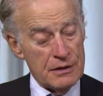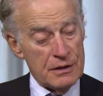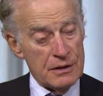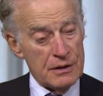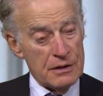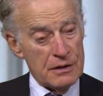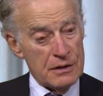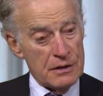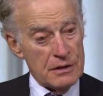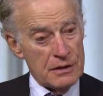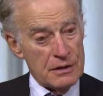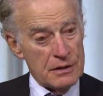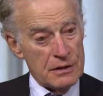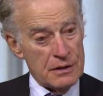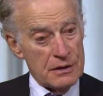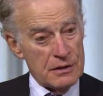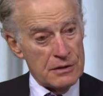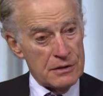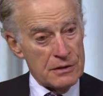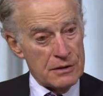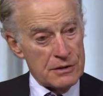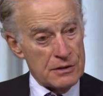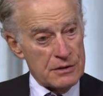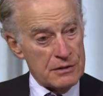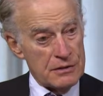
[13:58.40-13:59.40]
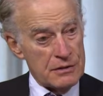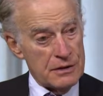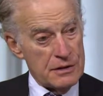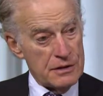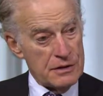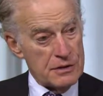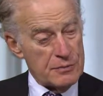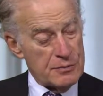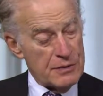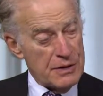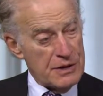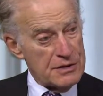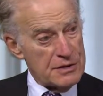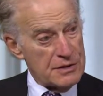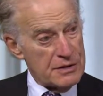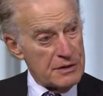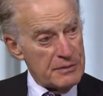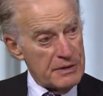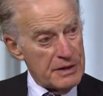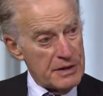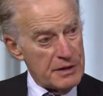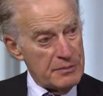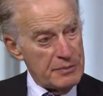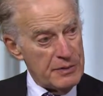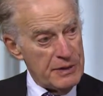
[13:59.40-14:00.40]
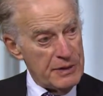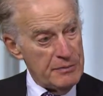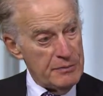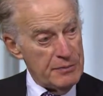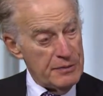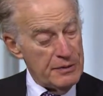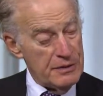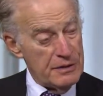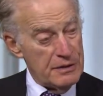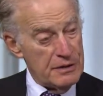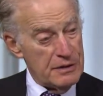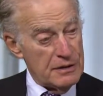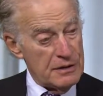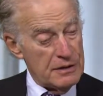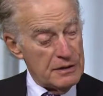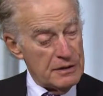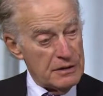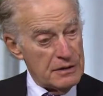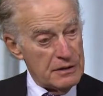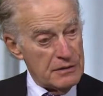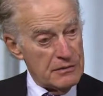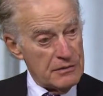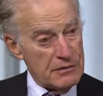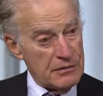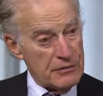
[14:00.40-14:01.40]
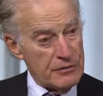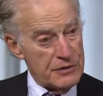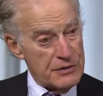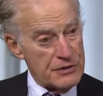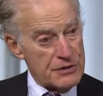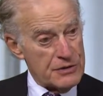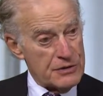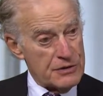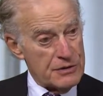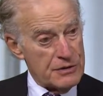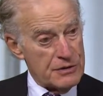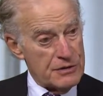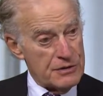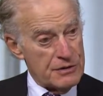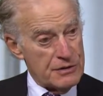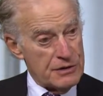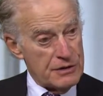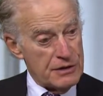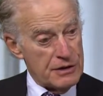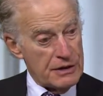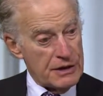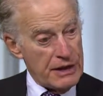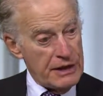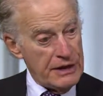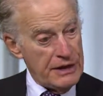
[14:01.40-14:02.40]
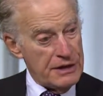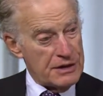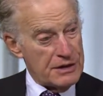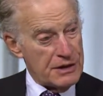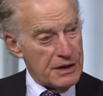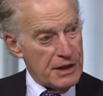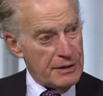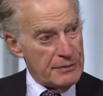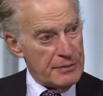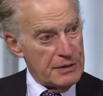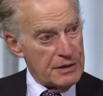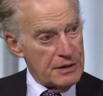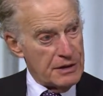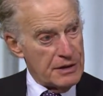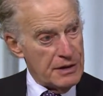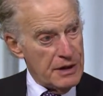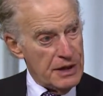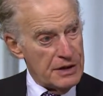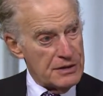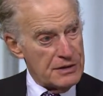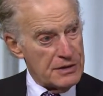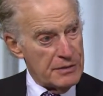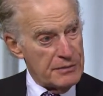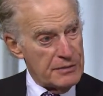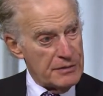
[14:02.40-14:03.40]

and certainly surprising to many people, that there are Christians at any time in Gaza. I